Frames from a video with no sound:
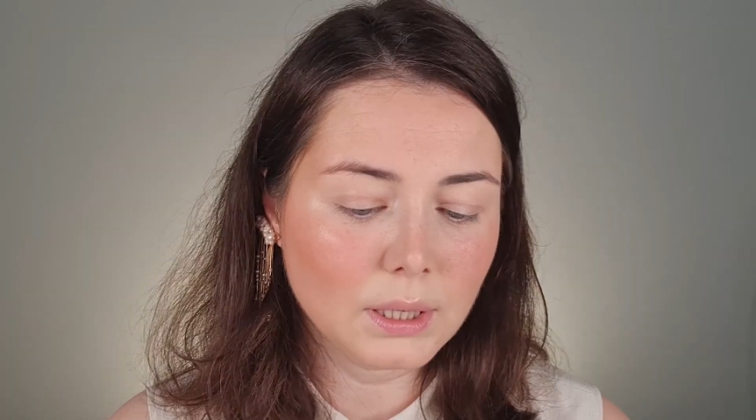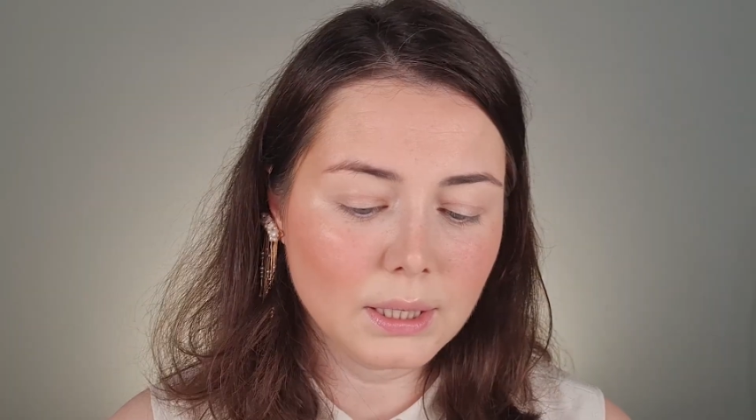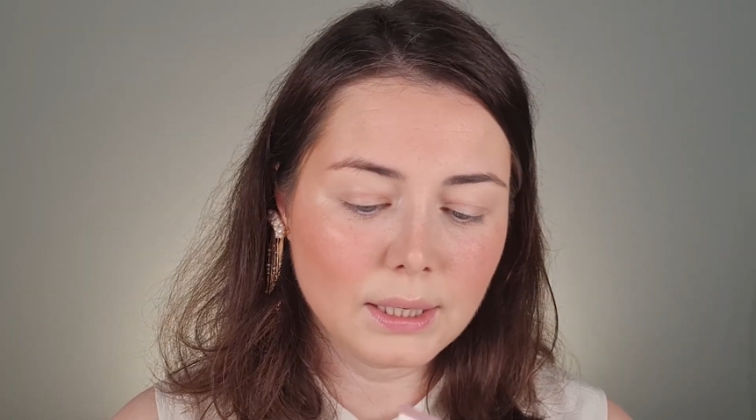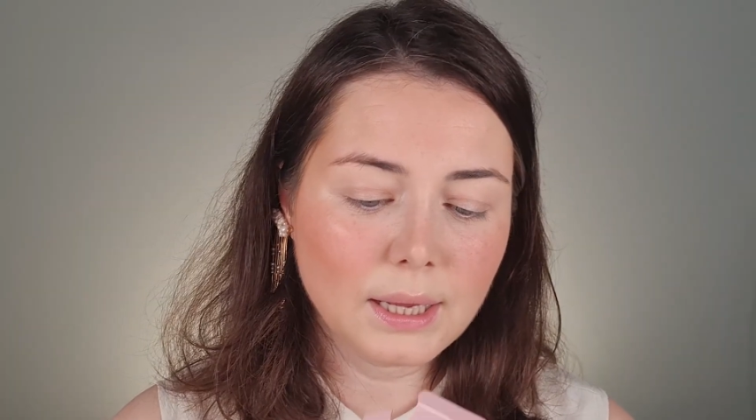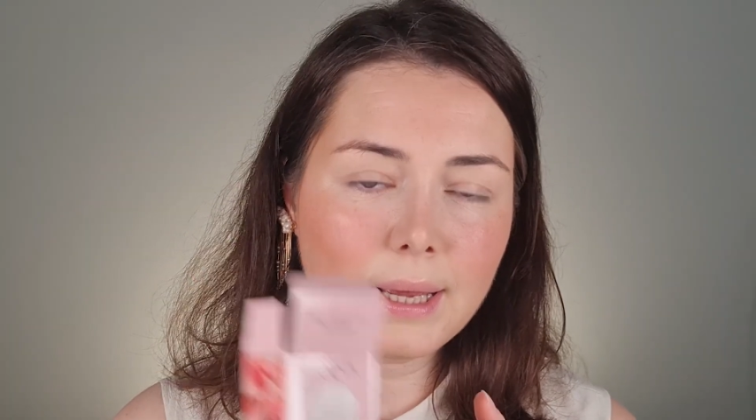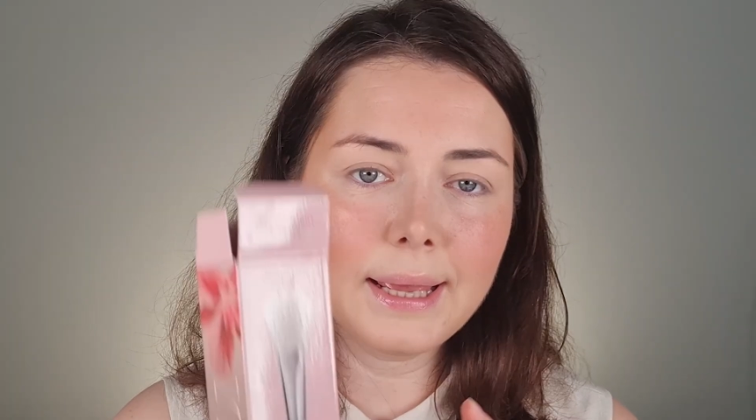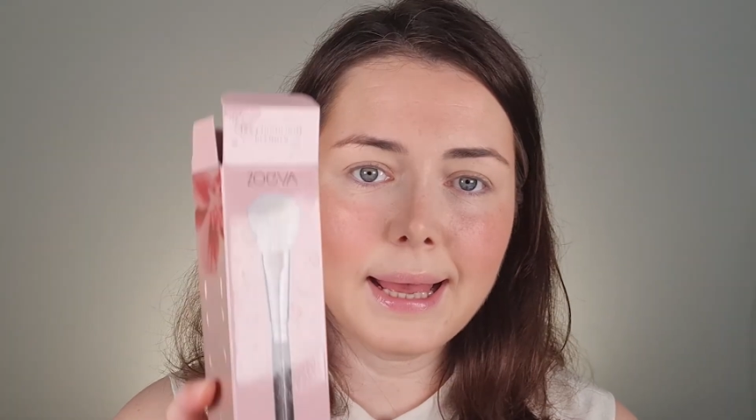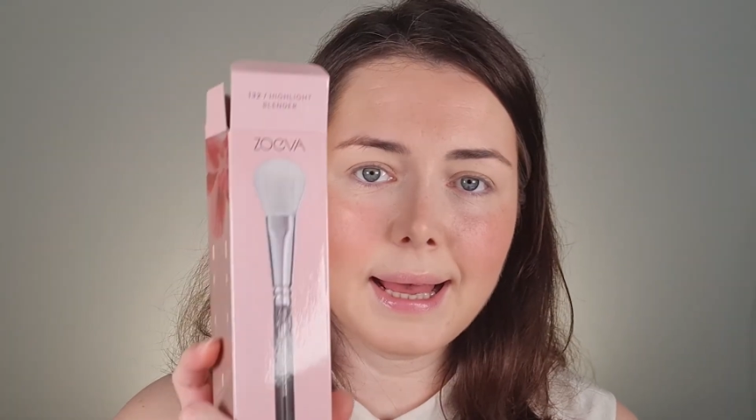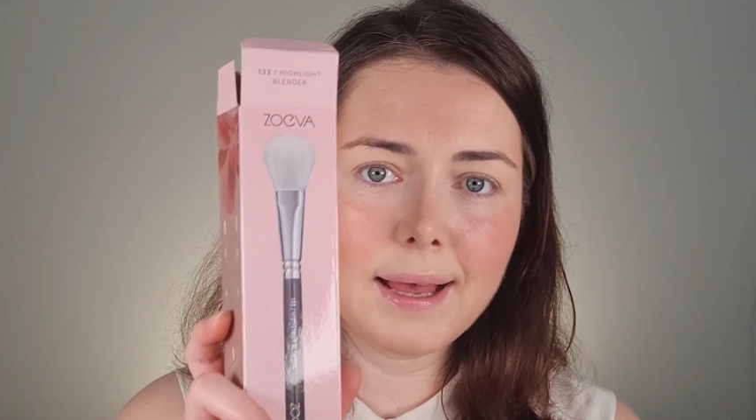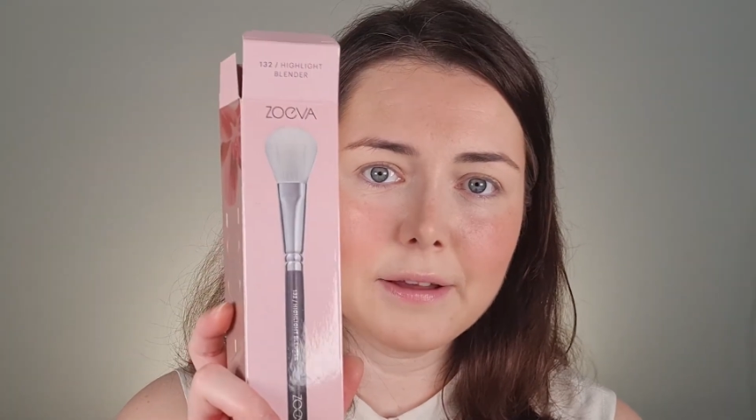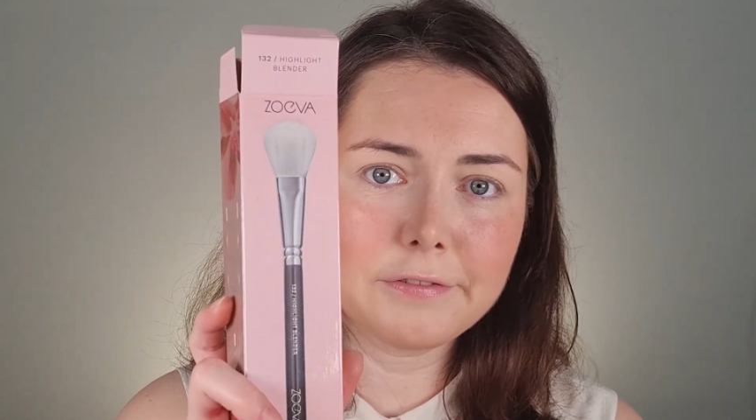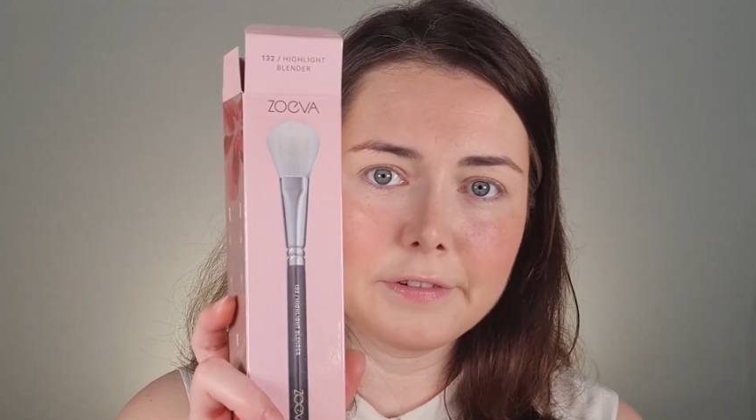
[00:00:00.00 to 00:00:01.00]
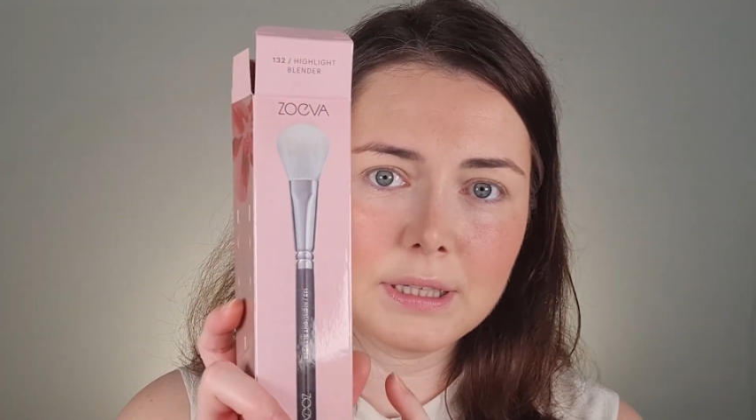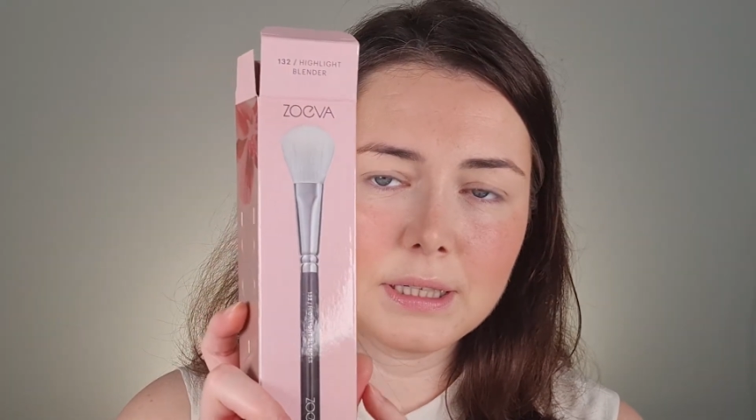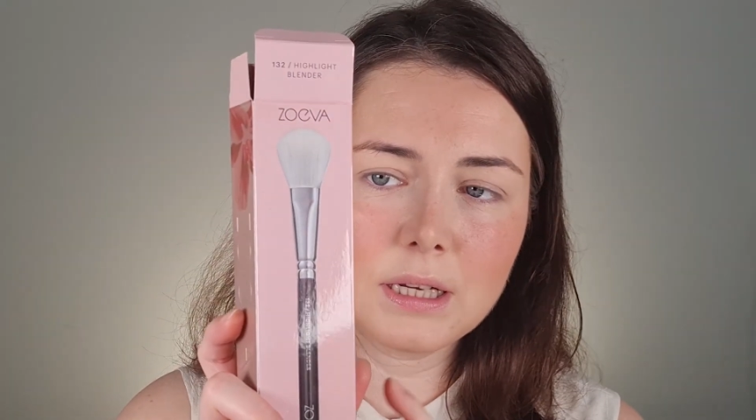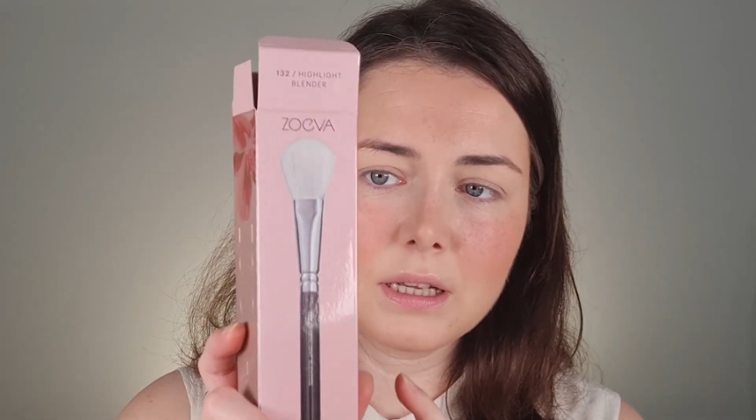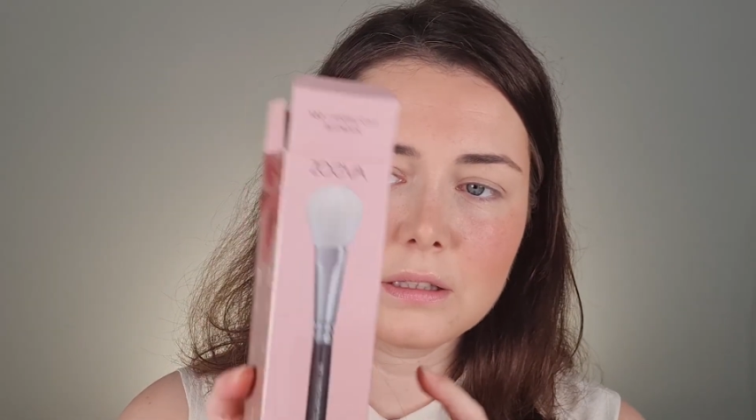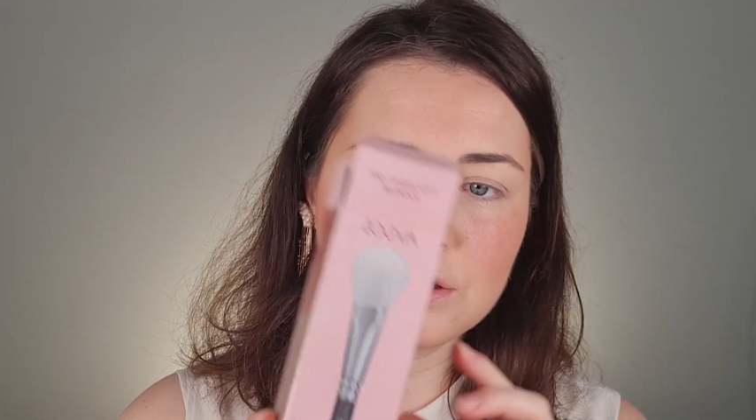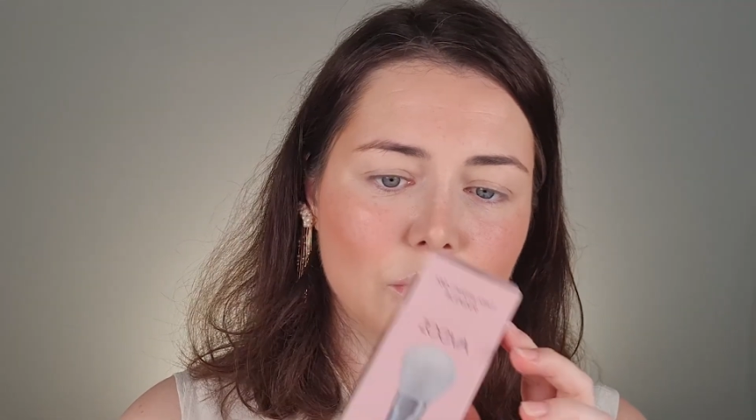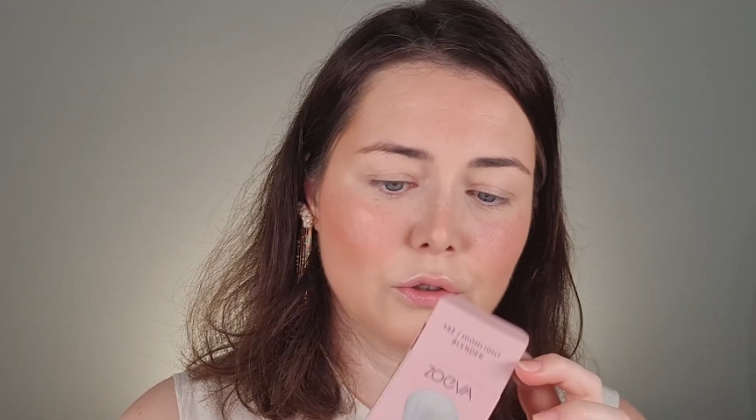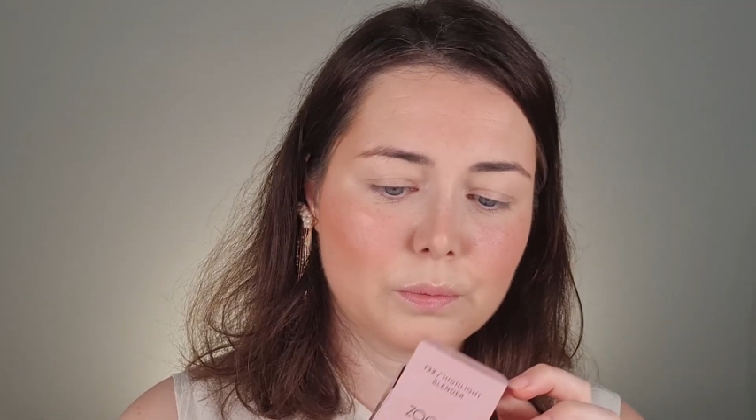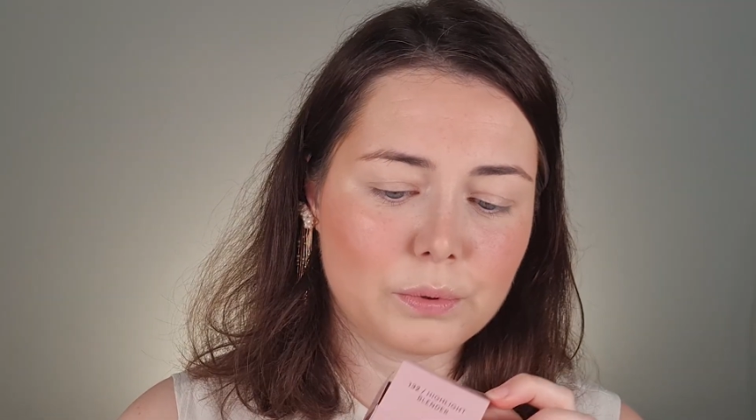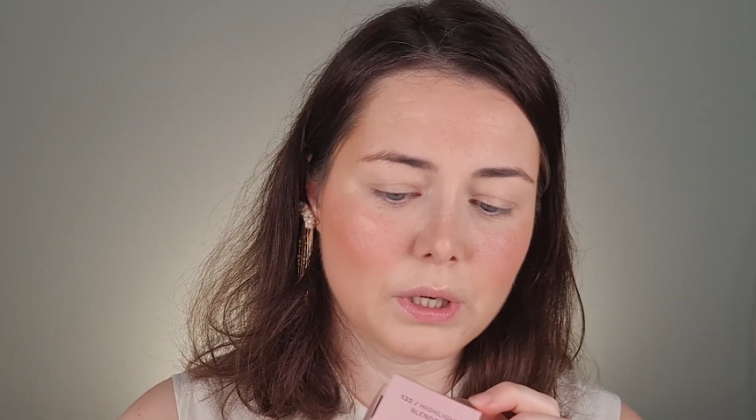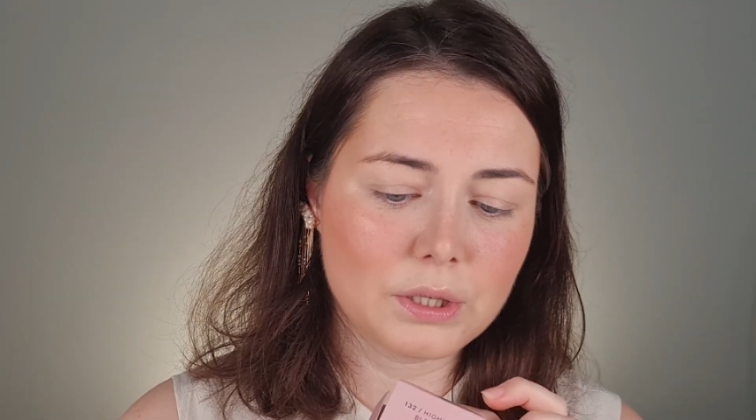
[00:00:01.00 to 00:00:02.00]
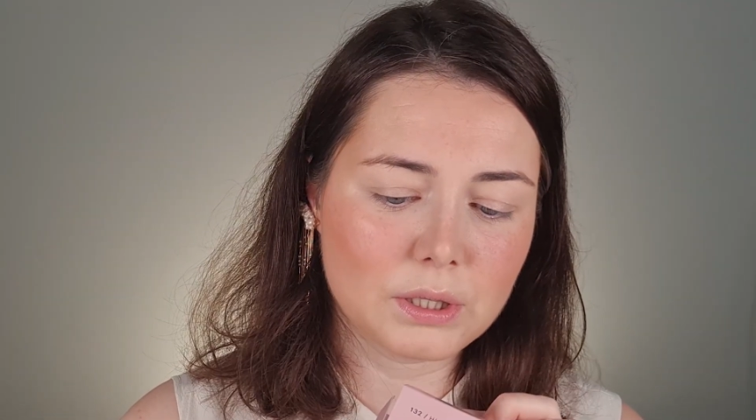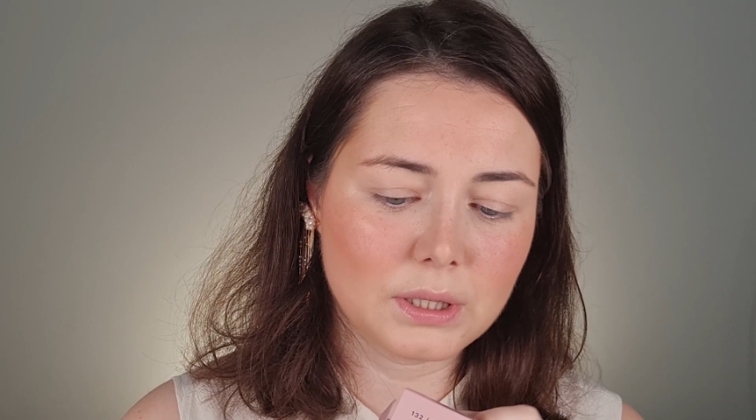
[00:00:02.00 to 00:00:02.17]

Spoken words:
And I have another new brush